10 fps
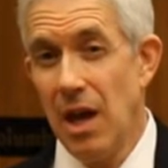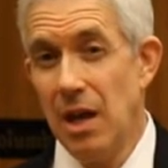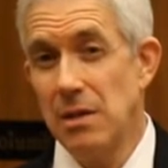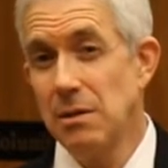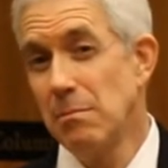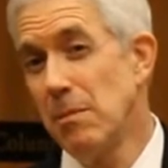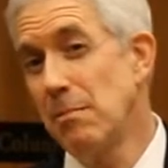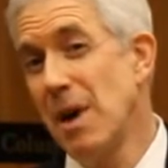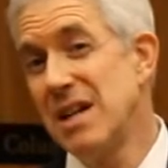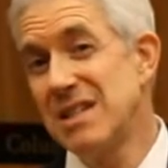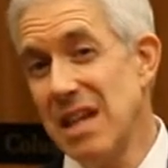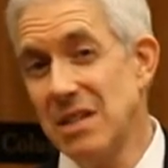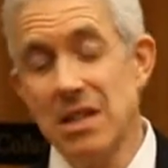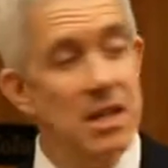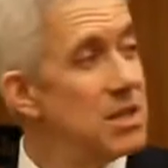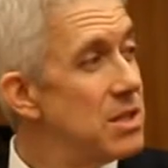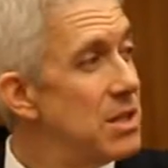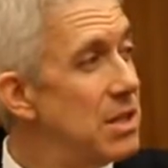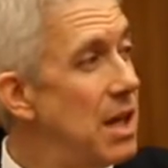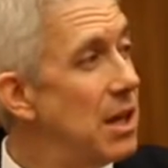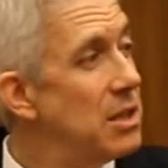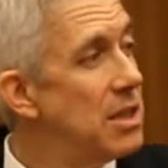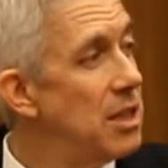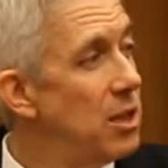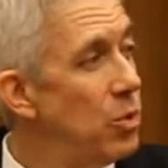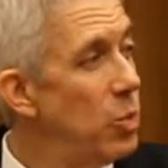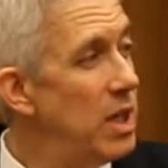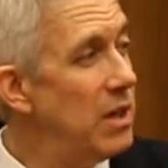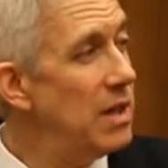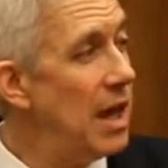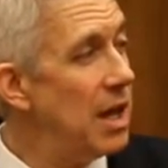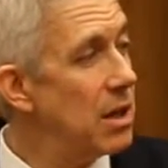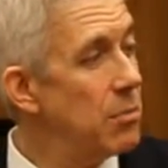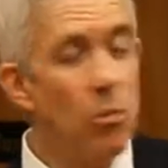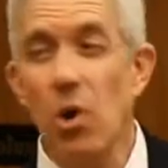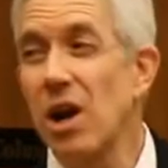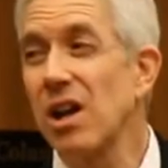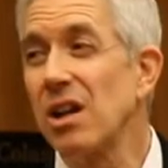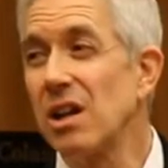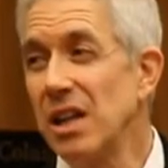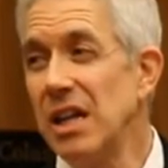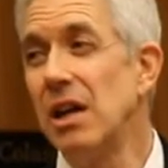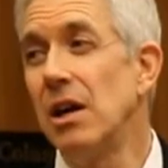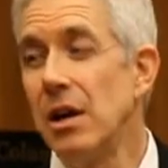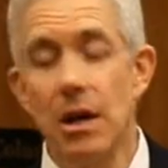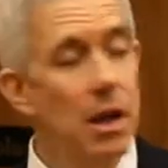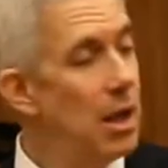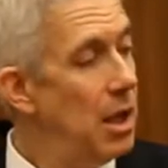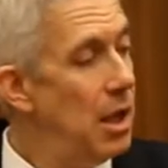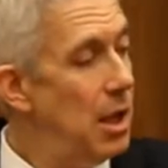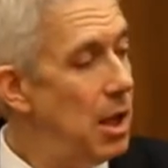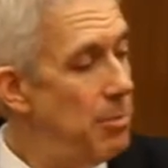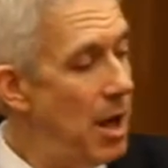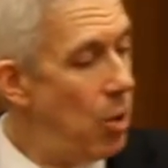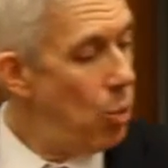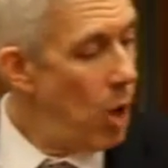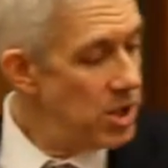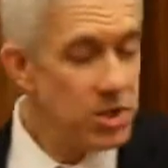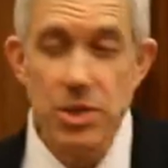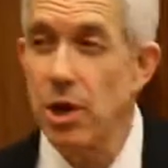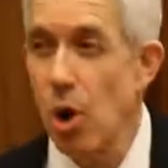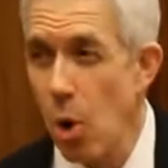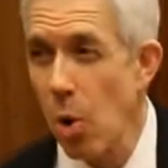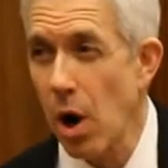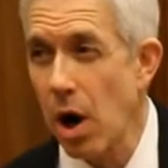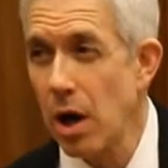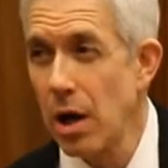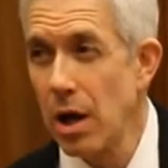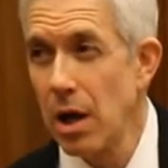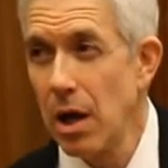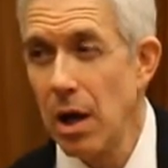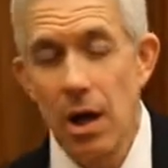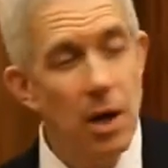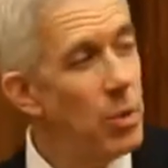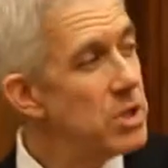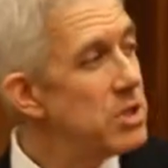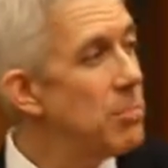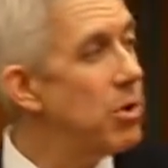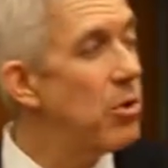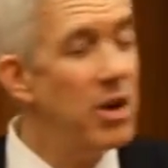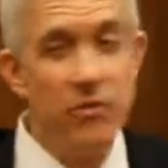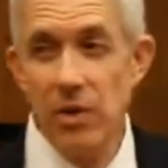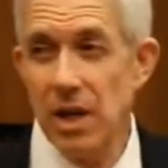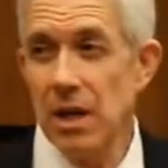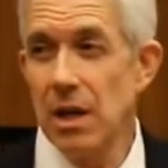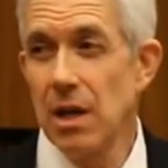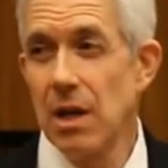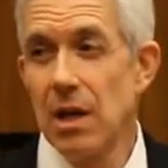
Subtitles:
And my sense is that until we get more clear about what's the core and what's the periphery,